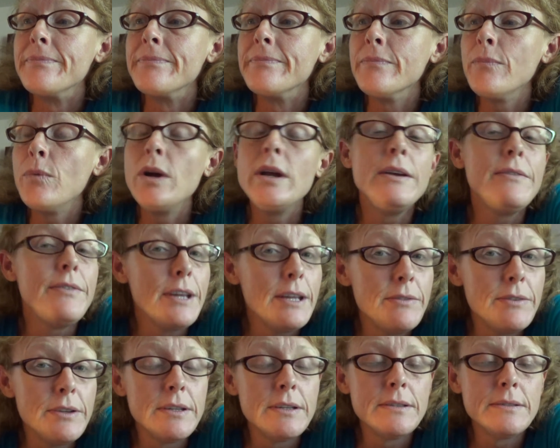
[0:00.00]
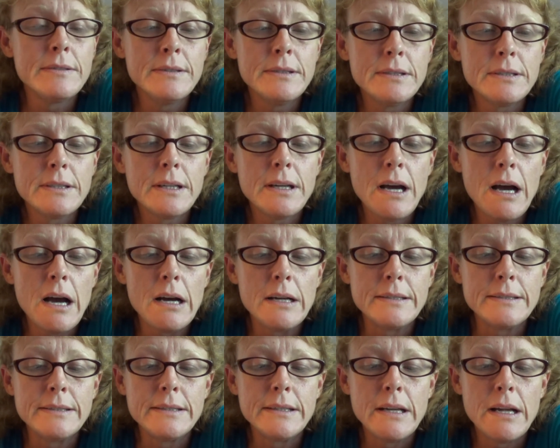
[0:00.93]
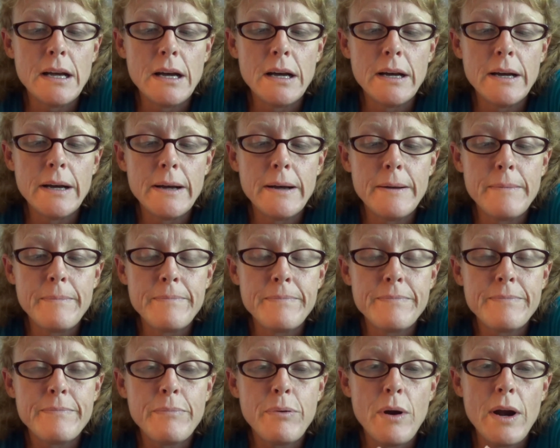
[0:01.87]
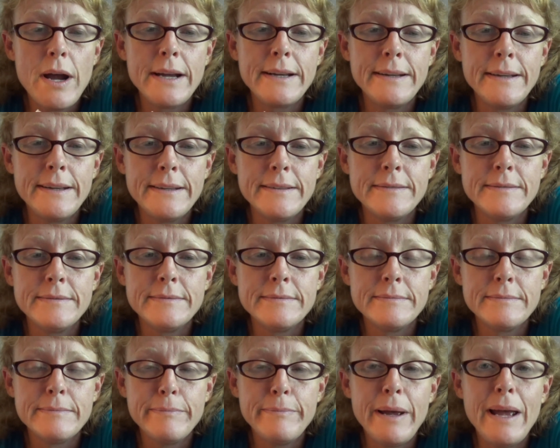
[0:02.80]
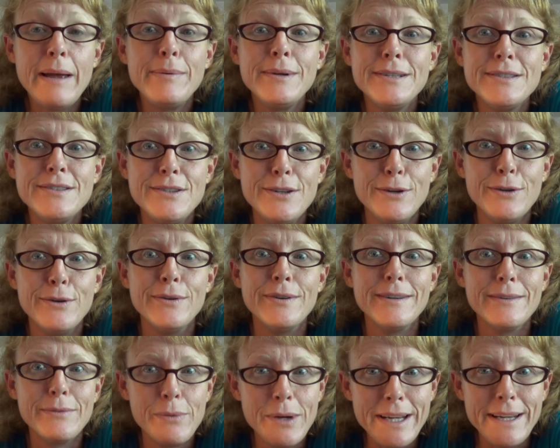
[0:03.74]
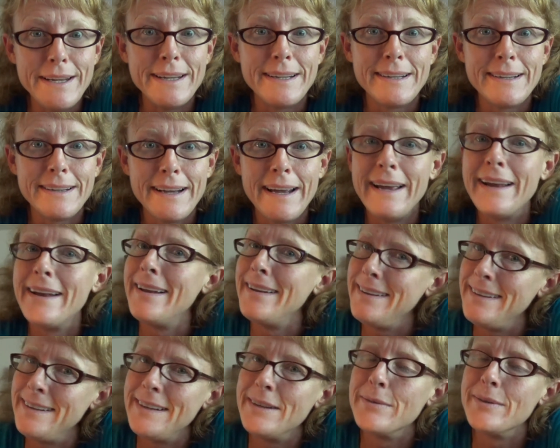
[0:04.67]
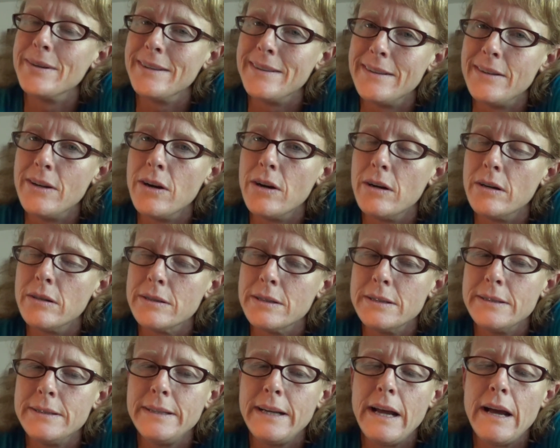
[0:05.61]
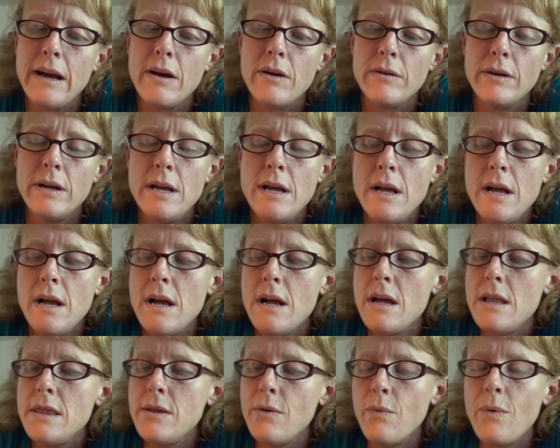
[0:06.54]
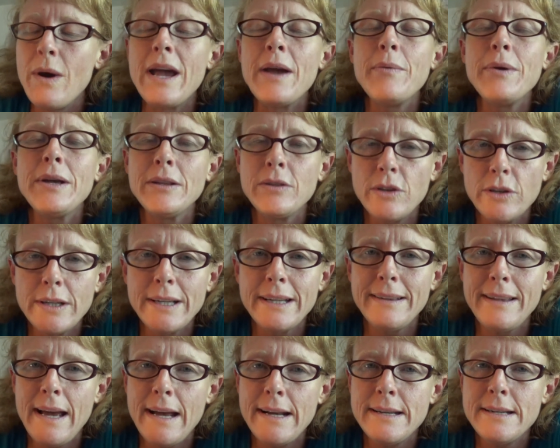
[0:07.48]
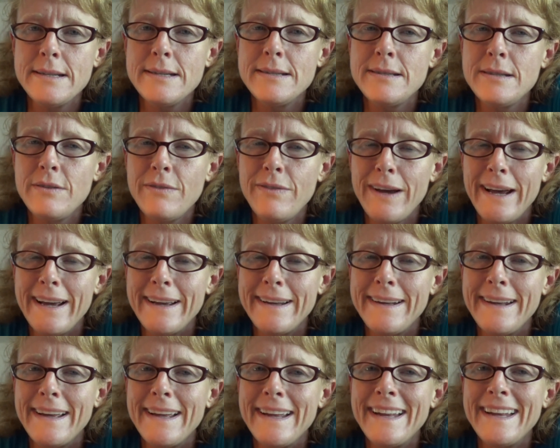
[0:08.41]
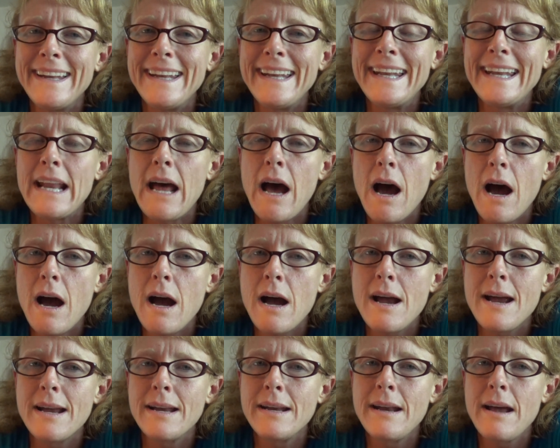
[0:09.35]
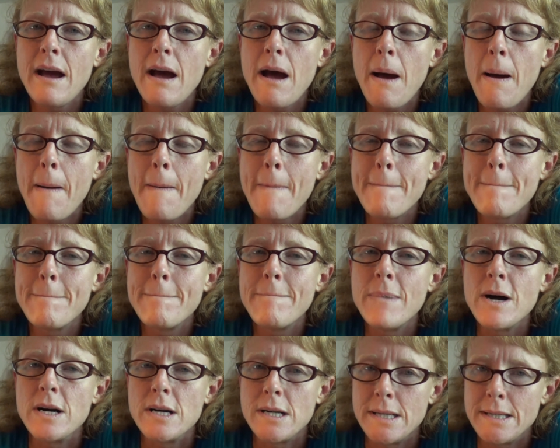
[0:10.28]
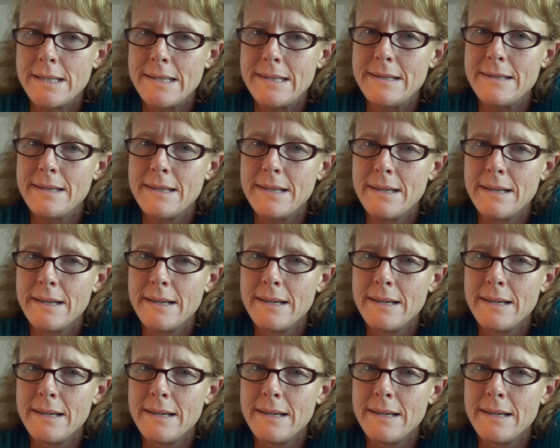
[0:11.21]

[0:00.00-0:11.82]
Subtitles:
We've even gotten pregnant, baby's due in a week, and I need to get rid of the dog. Now, the way we look at that is you've had 9 months.